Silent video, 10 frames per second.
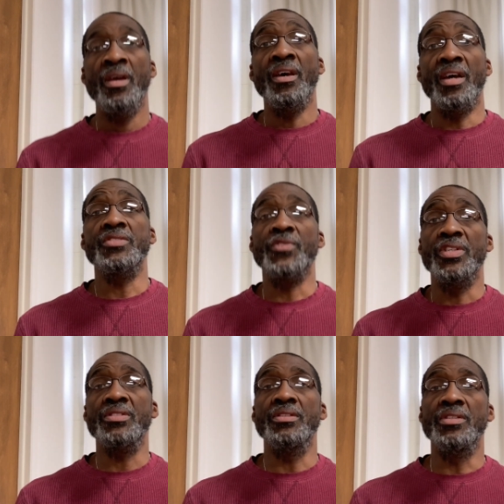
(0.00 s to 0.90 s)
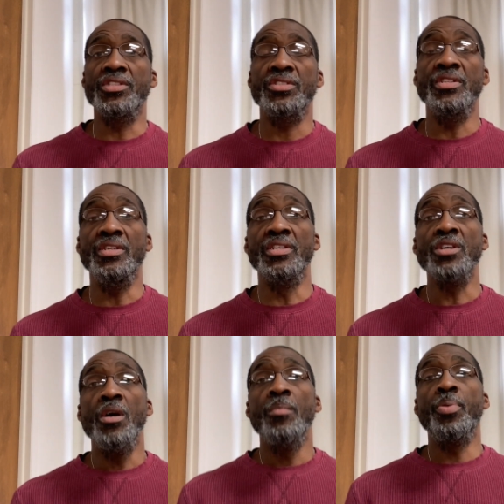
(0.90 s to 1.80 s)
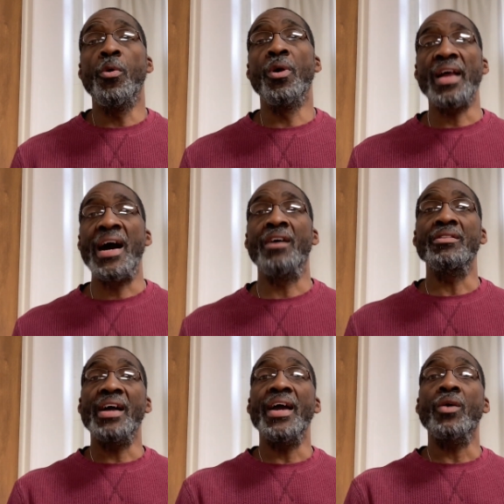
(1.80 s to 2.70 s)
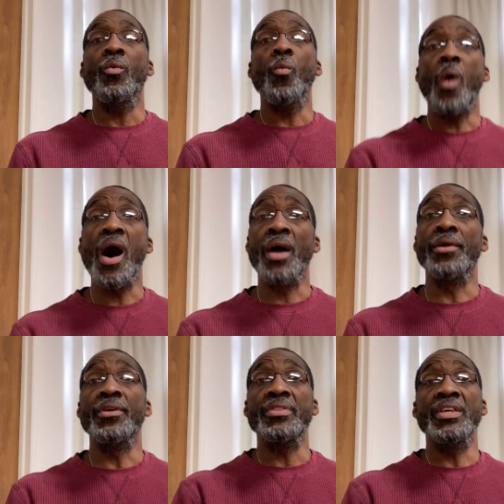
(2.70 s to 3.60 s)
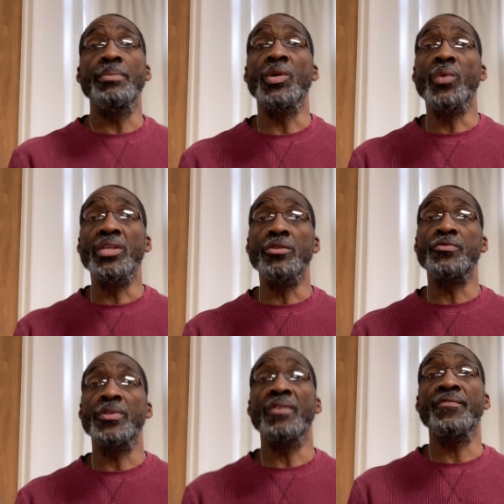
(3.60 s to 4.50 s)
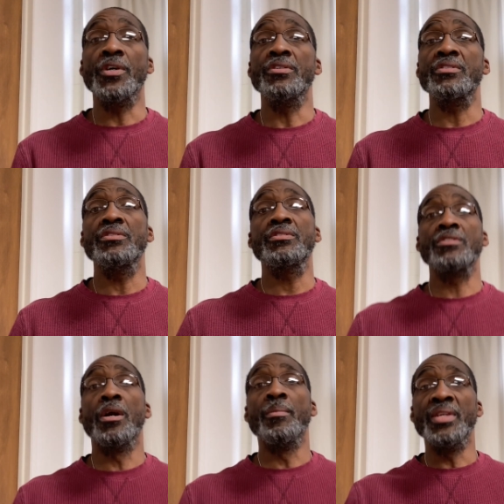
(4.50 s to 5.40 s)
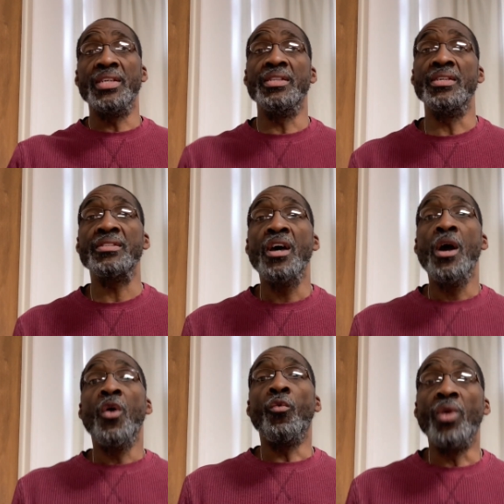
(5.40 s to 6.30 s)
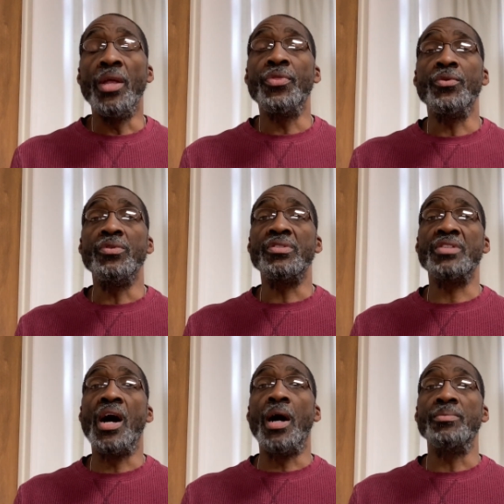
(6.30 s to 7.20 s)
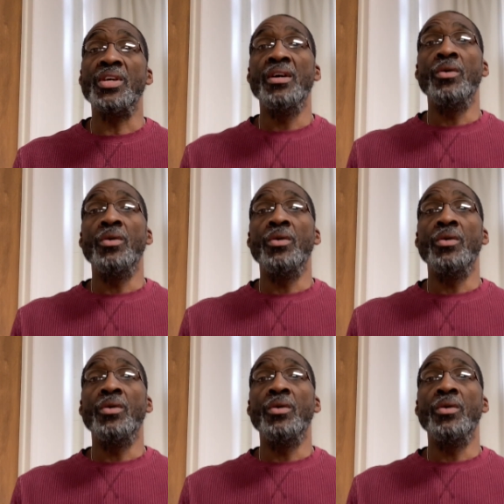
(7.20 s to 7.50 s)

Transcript: As for his condition, he is poured out like water, a theme that we use for the first sermon in this run through the Psalms.